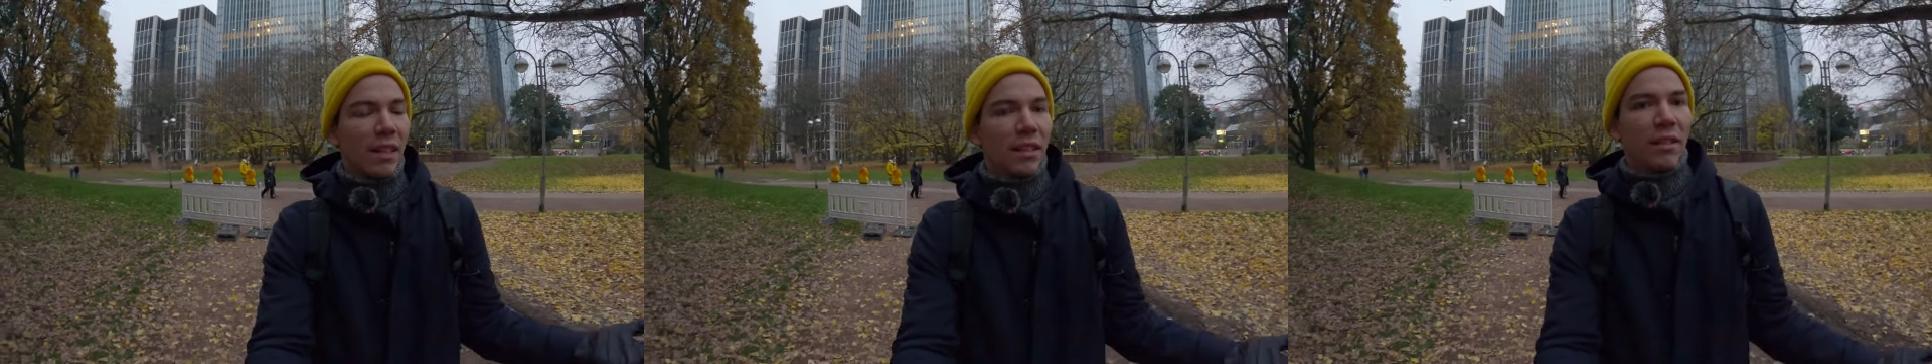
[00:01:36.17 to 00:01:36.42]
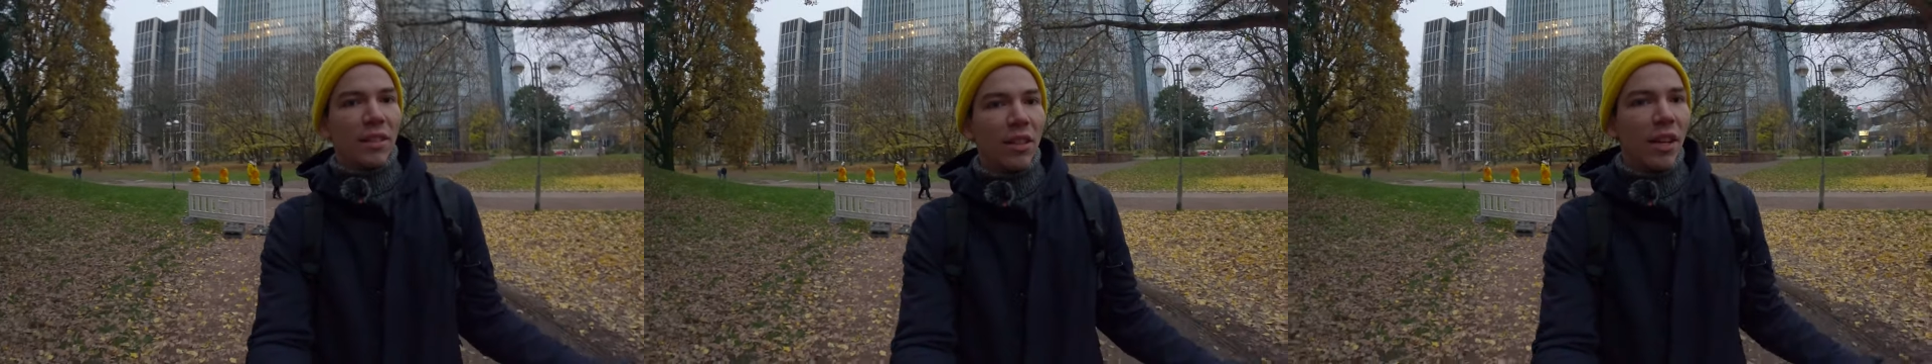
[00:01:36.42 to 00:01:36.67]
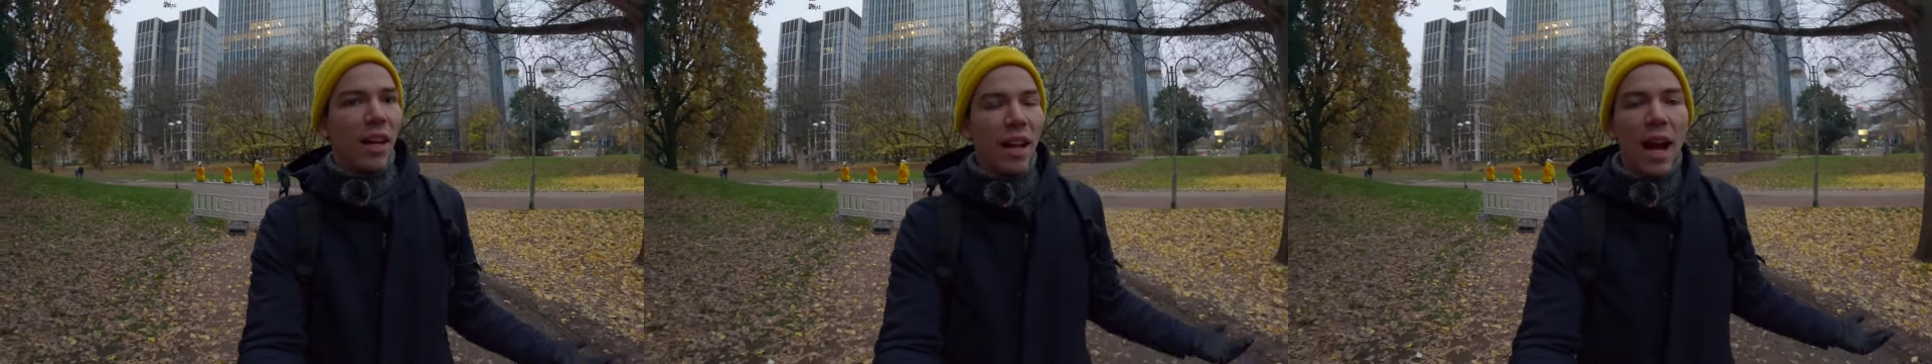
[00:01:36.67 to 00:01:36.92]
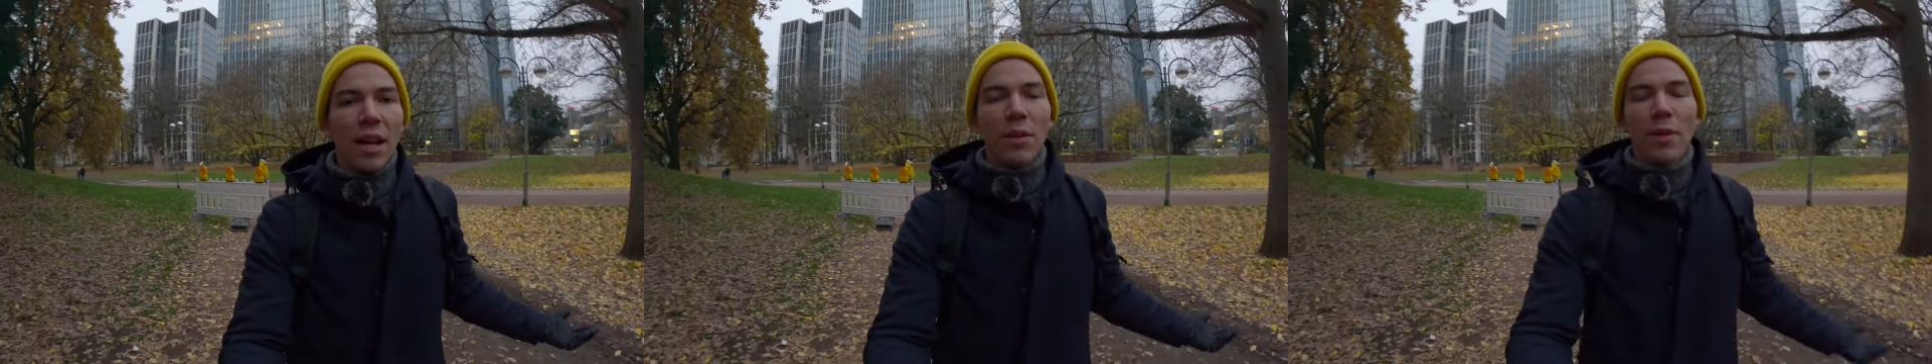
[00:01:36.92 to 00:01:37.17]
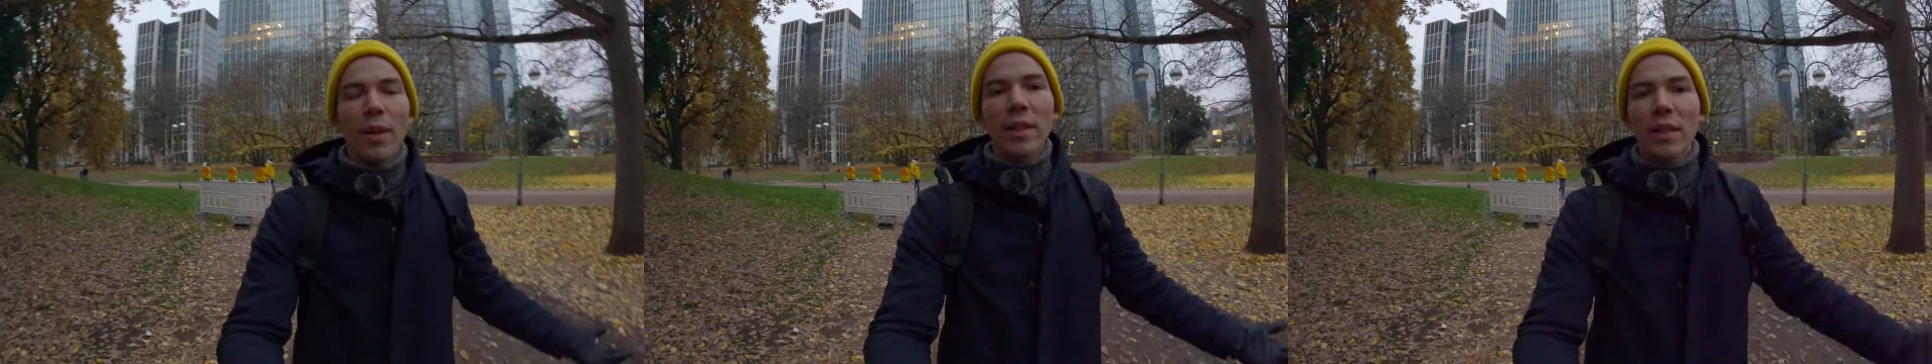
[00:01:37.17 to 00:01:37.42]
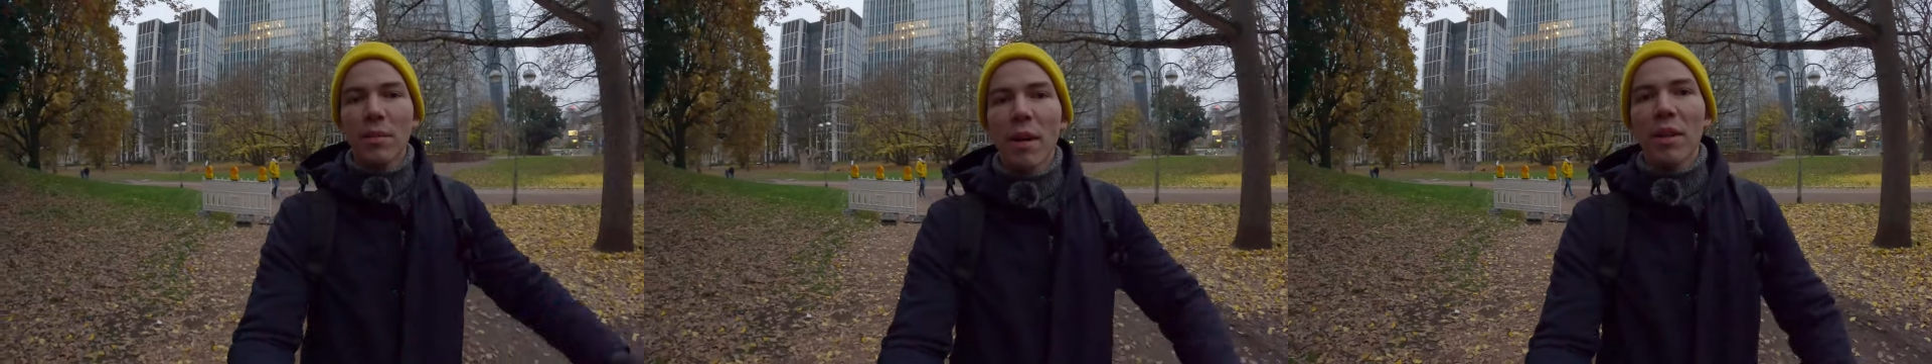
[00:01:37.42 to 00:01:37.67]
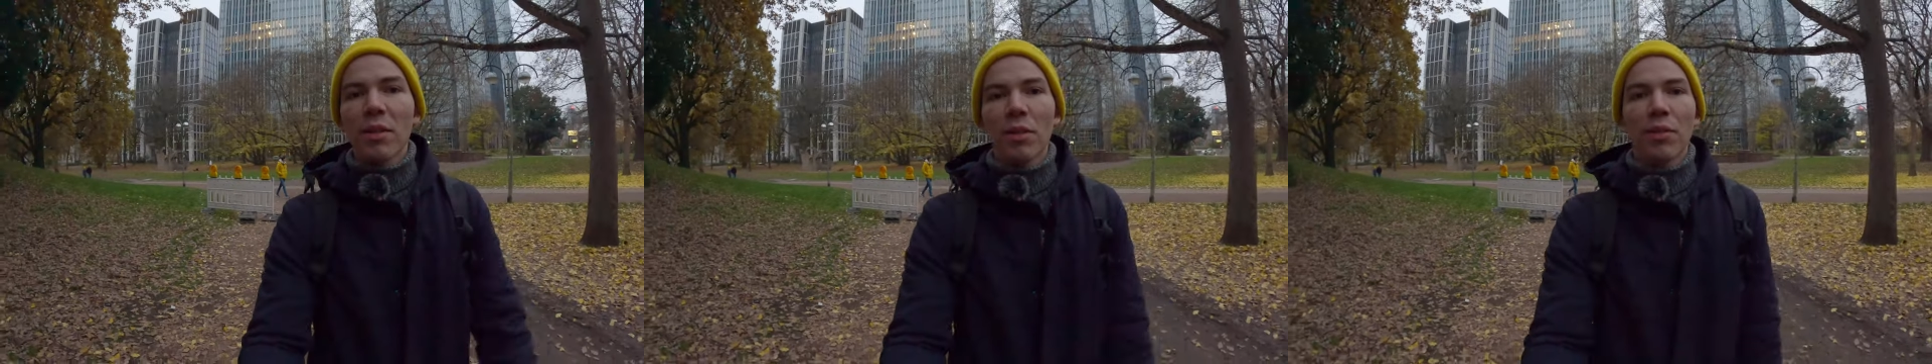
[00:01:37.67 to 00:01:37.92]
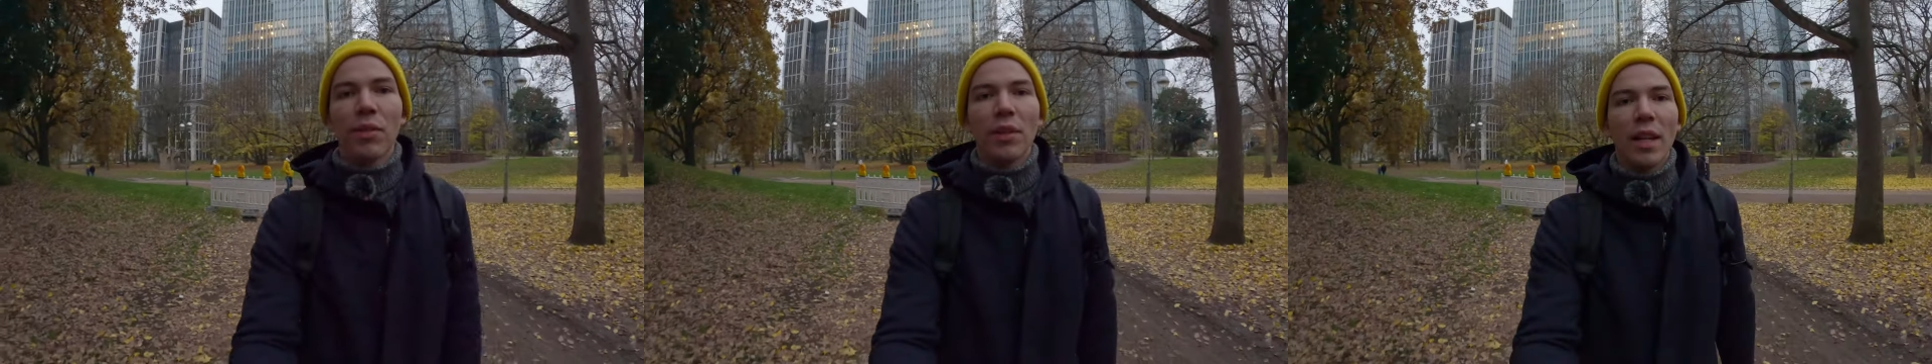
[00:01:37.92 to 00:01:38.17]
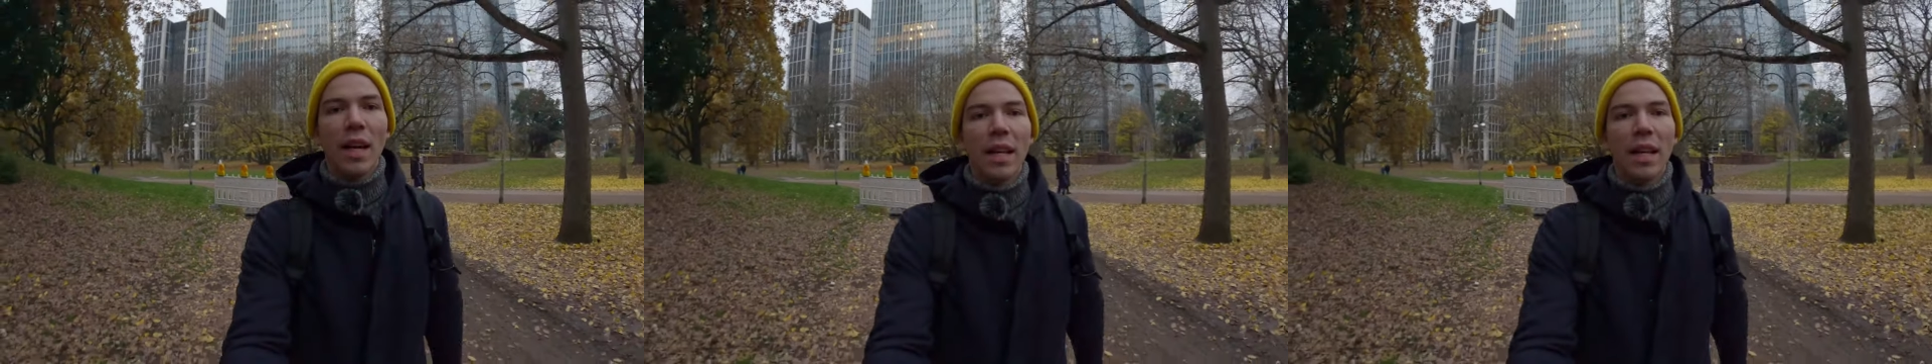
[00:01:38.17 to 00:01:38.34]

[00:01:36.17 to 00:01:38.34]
an external high quality microphone.